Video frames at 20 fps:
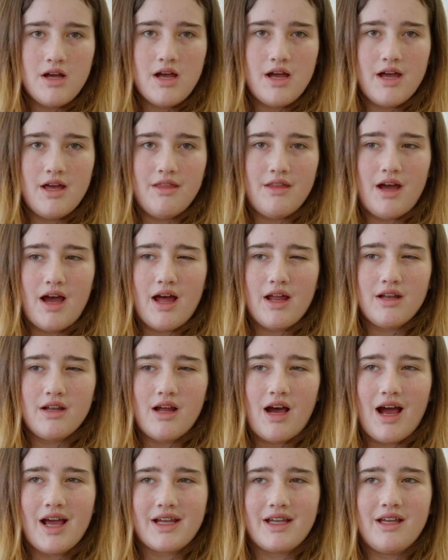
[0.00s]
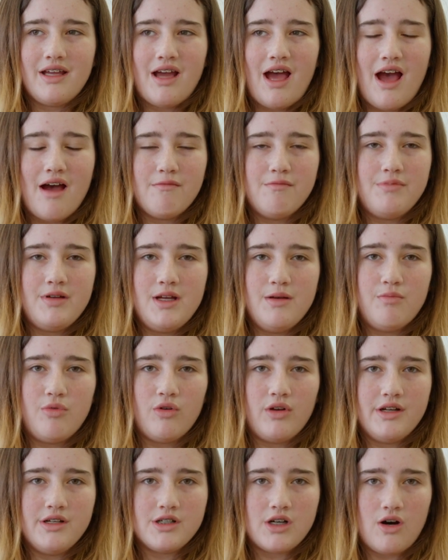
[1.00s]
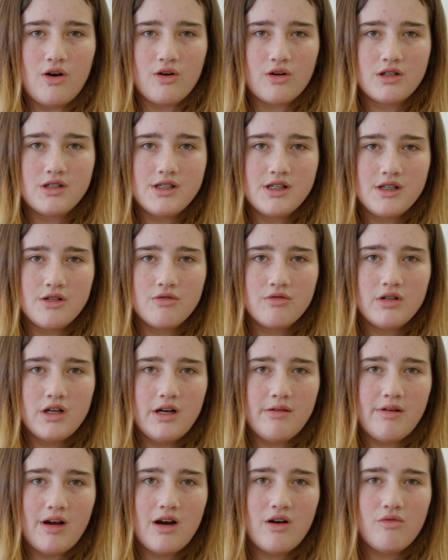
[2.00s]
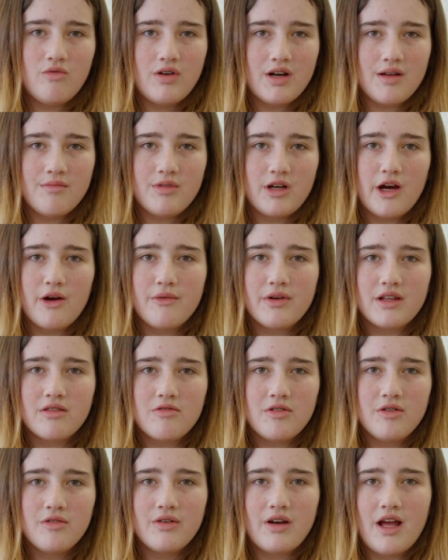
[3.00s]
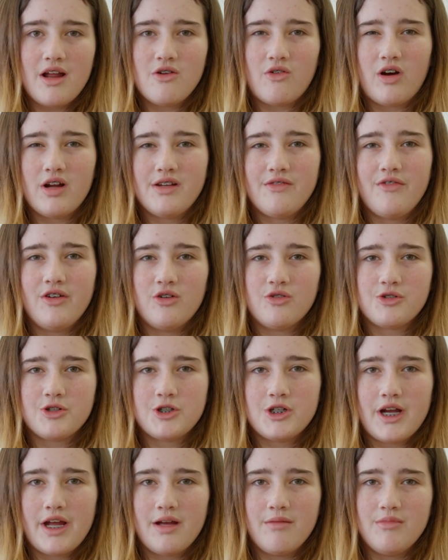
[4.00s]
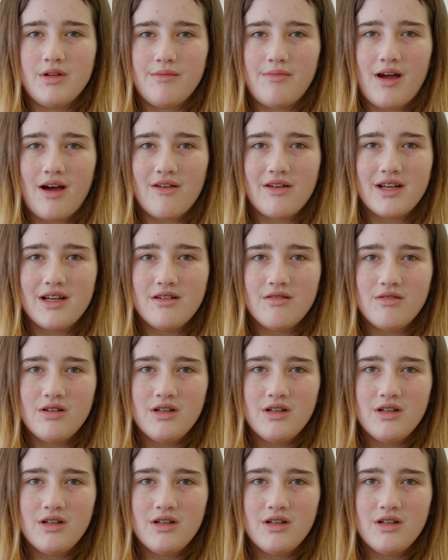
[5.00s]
in that I have people to talk to about what I'm going through and I don't have to feel ashamed about it.